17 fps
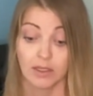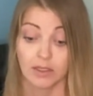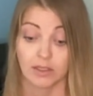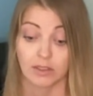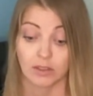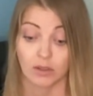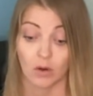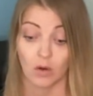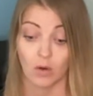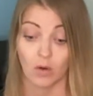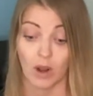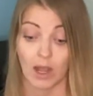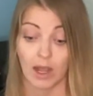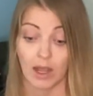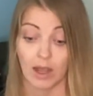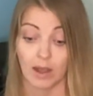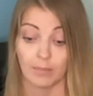So
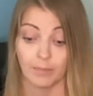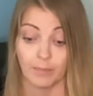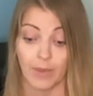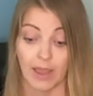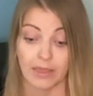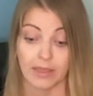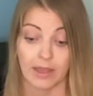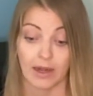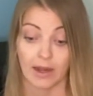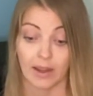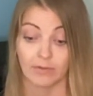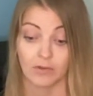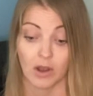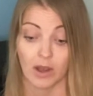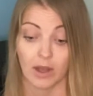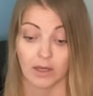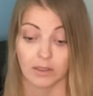and then I've
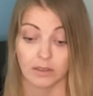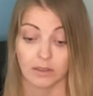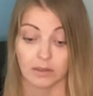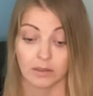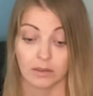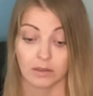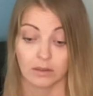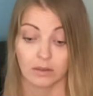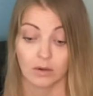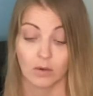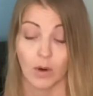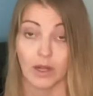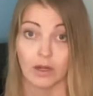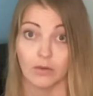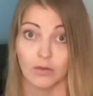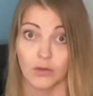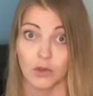got
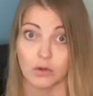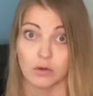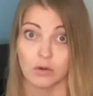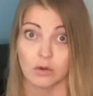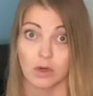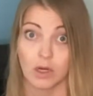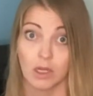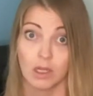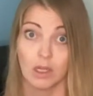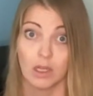quite a few,